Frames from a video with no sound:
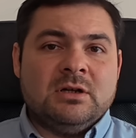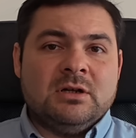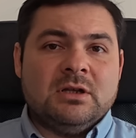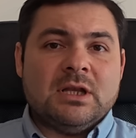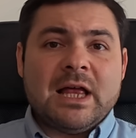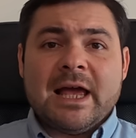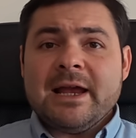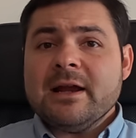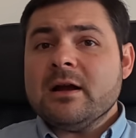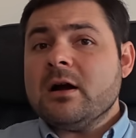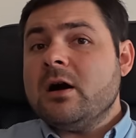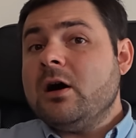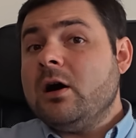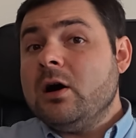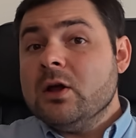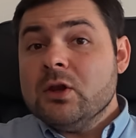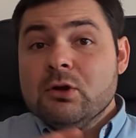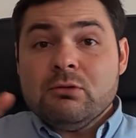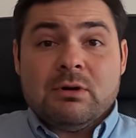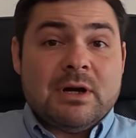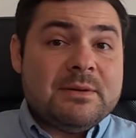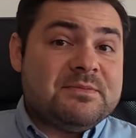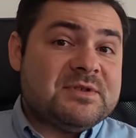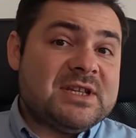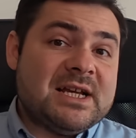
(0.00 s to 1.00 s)
Like all the
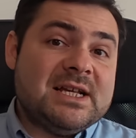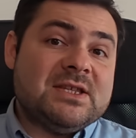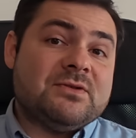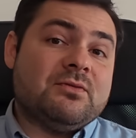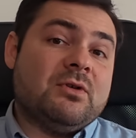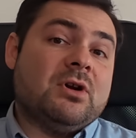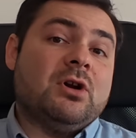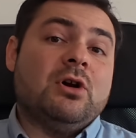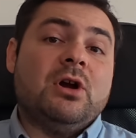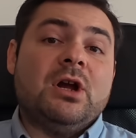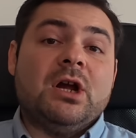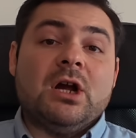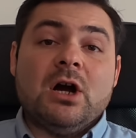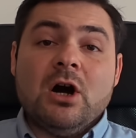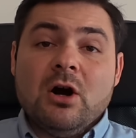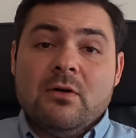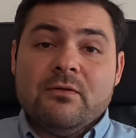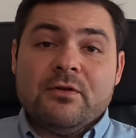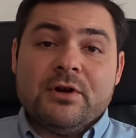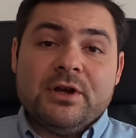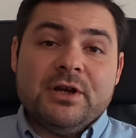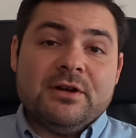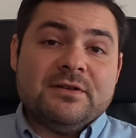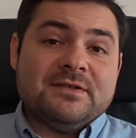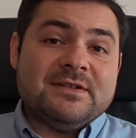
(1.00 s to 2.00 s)
websites we're going
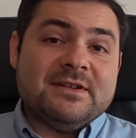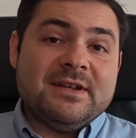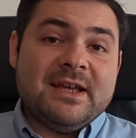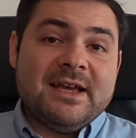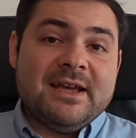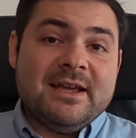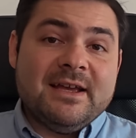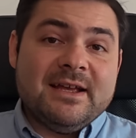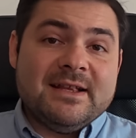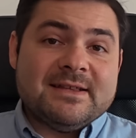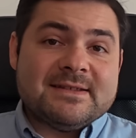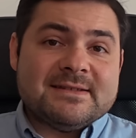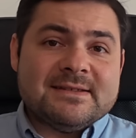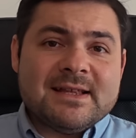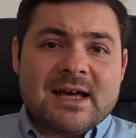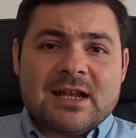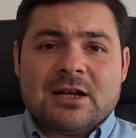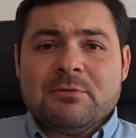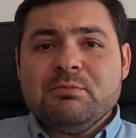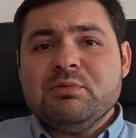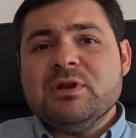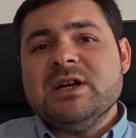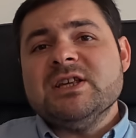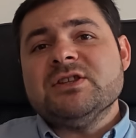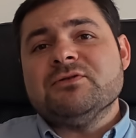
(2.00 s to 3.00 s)
over here today, it's not
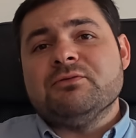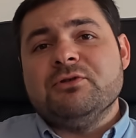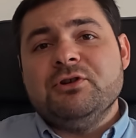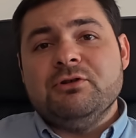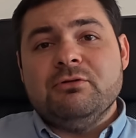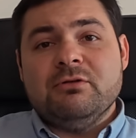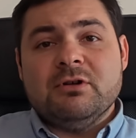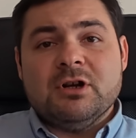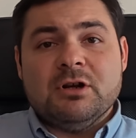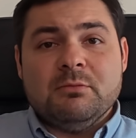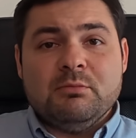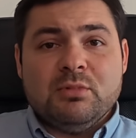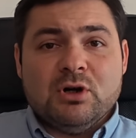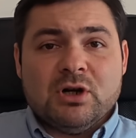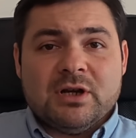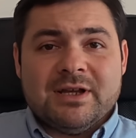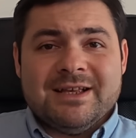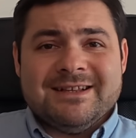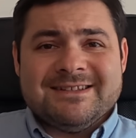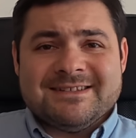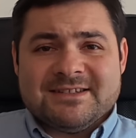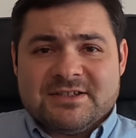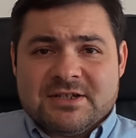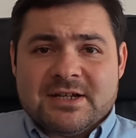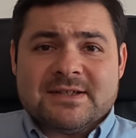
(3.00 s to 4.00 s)
a place where you want to book,
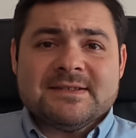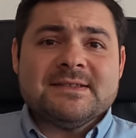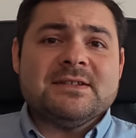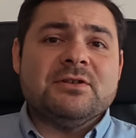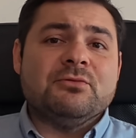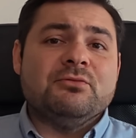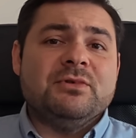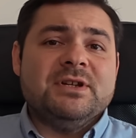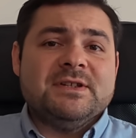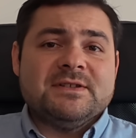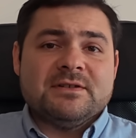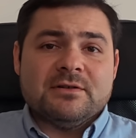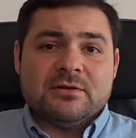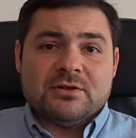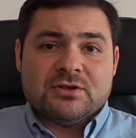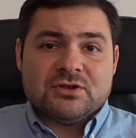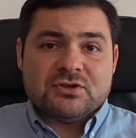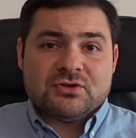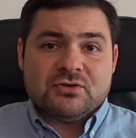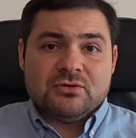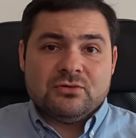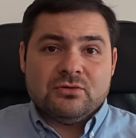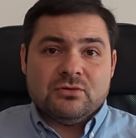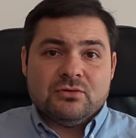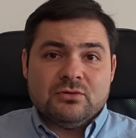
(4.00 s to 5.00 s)
it's just a
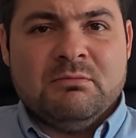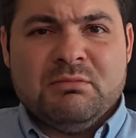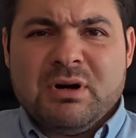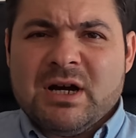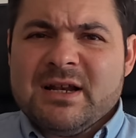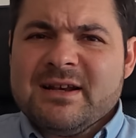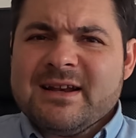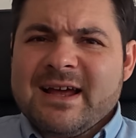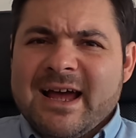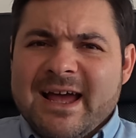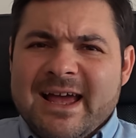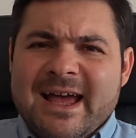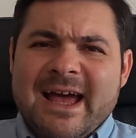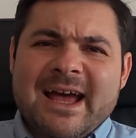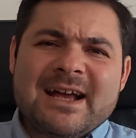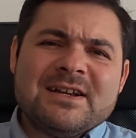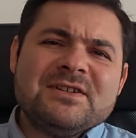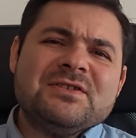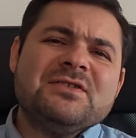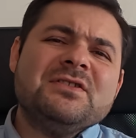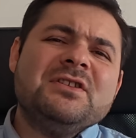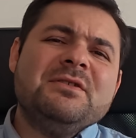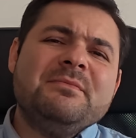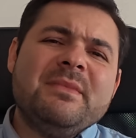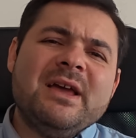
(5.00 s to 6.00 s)
research tool, but I
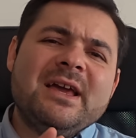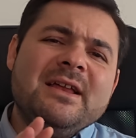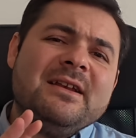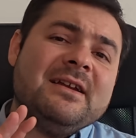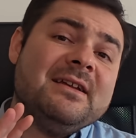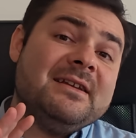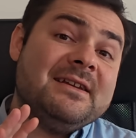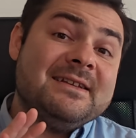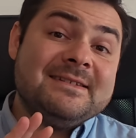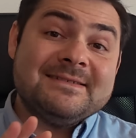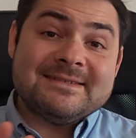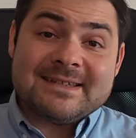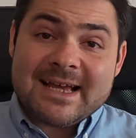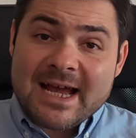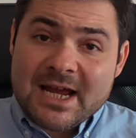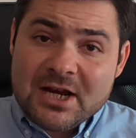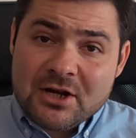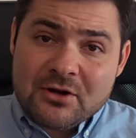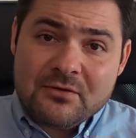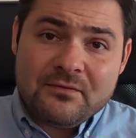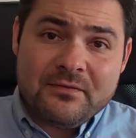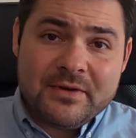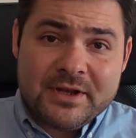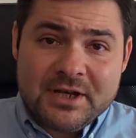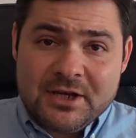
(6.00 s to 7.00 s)
actually made an
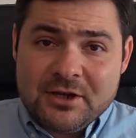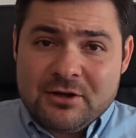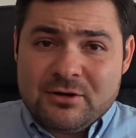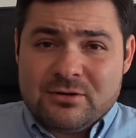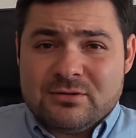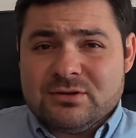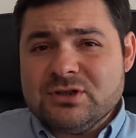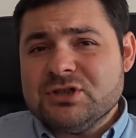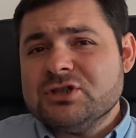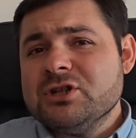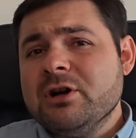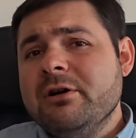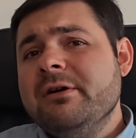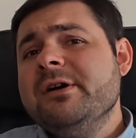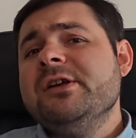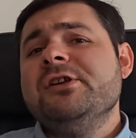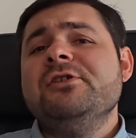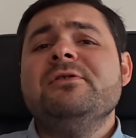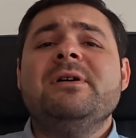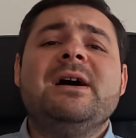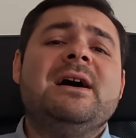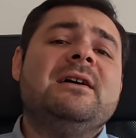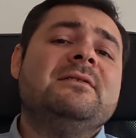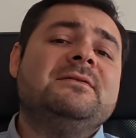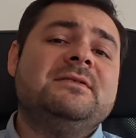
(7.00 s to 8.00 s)
entire video showing
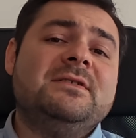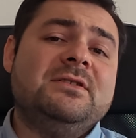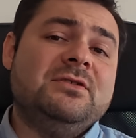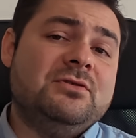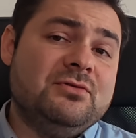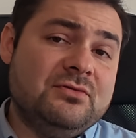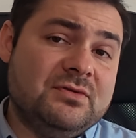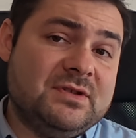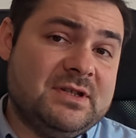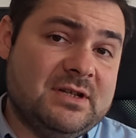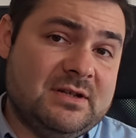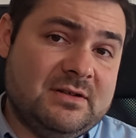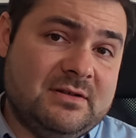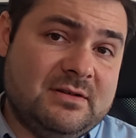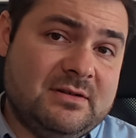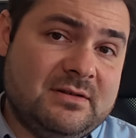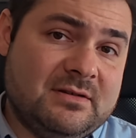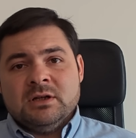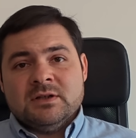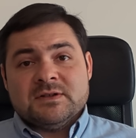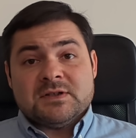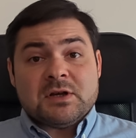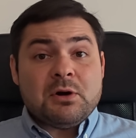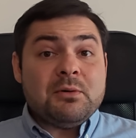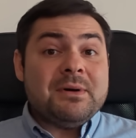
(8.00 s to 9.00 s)
you how to use it.
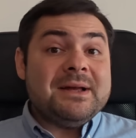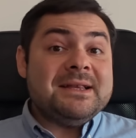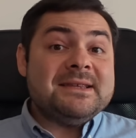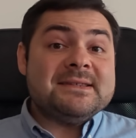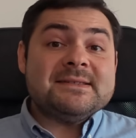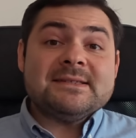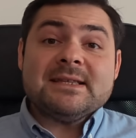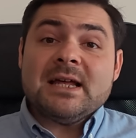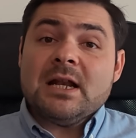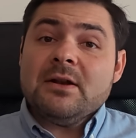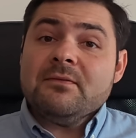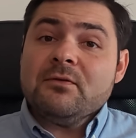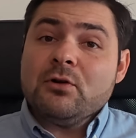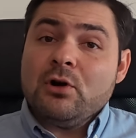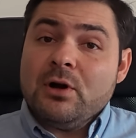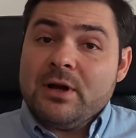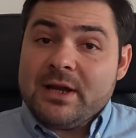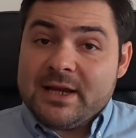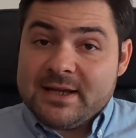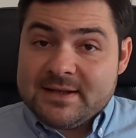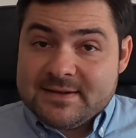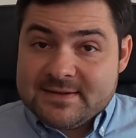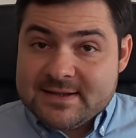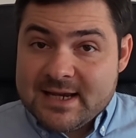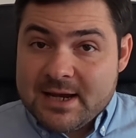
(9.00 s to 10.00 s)
So instead of
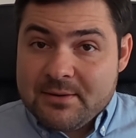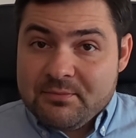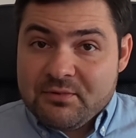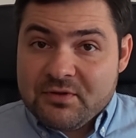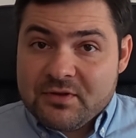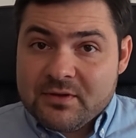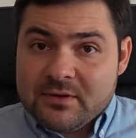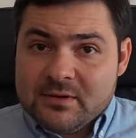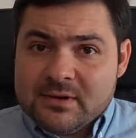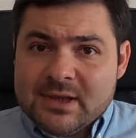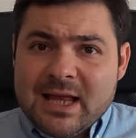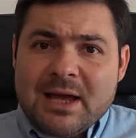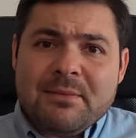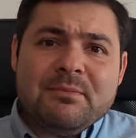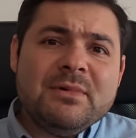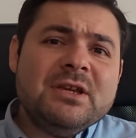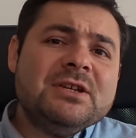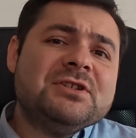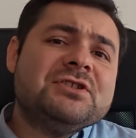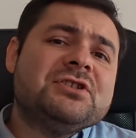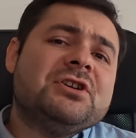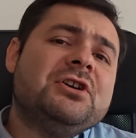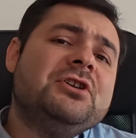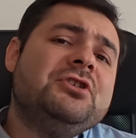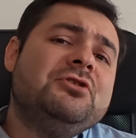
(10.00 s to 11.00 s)
going in depth, let me
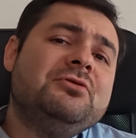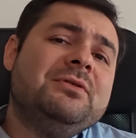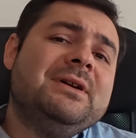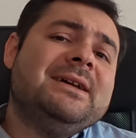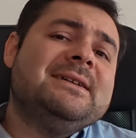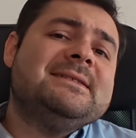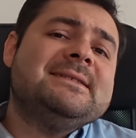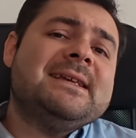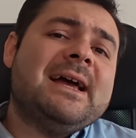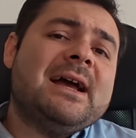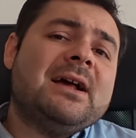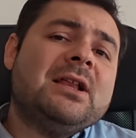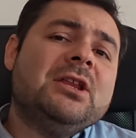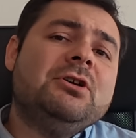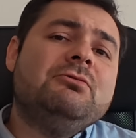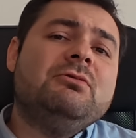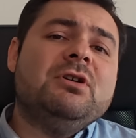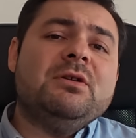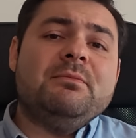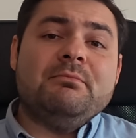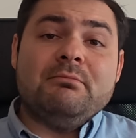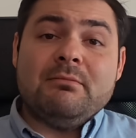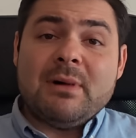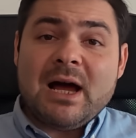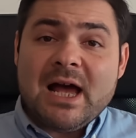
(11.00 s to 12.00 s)
show you exactly
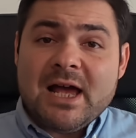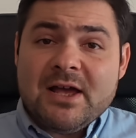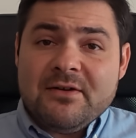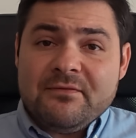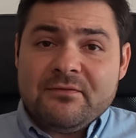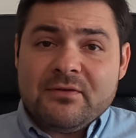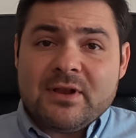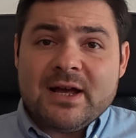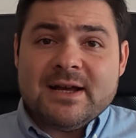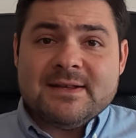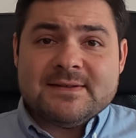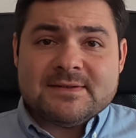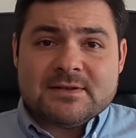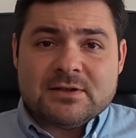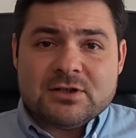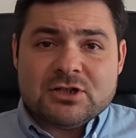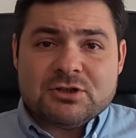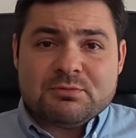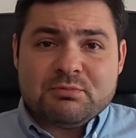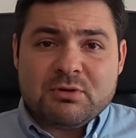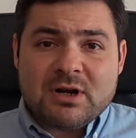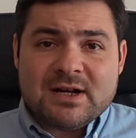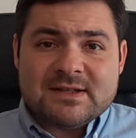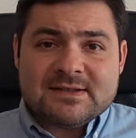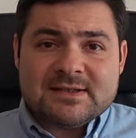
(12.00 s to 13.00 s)
what my flight
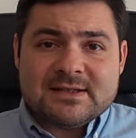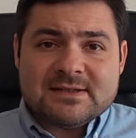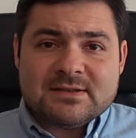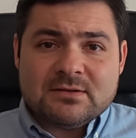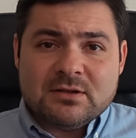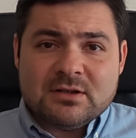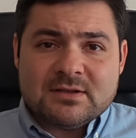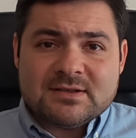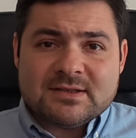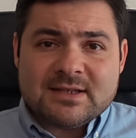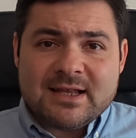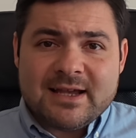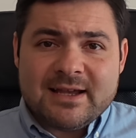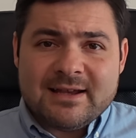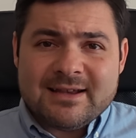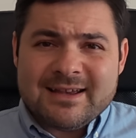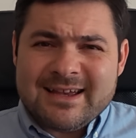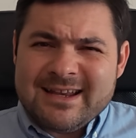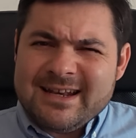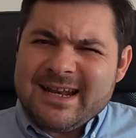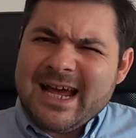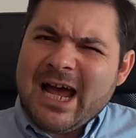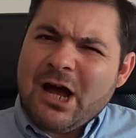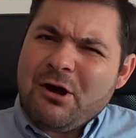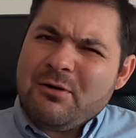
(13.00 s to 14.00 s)
search process looks like
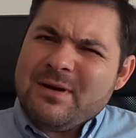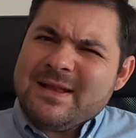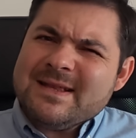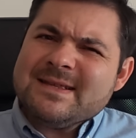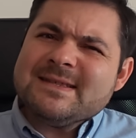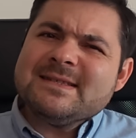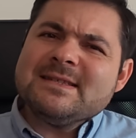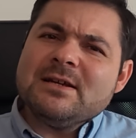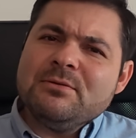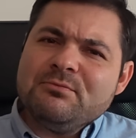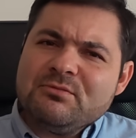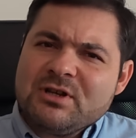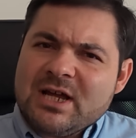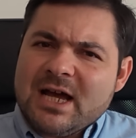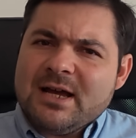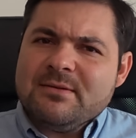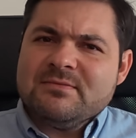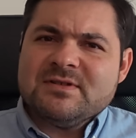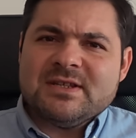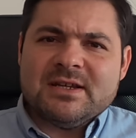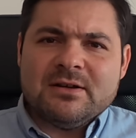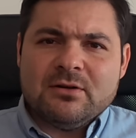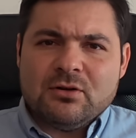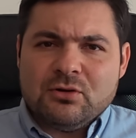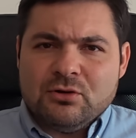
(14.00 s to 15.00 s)
and how it
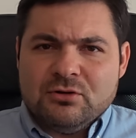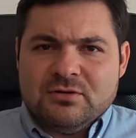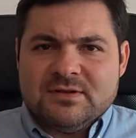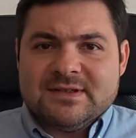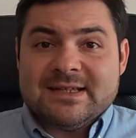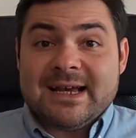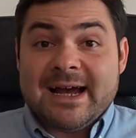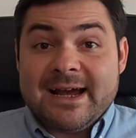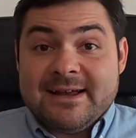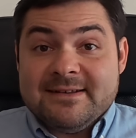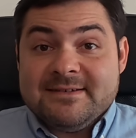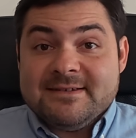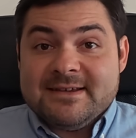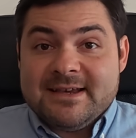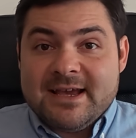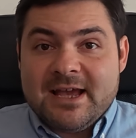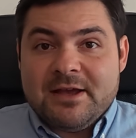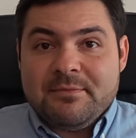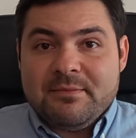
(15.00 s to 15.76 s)
sometimes includes ITA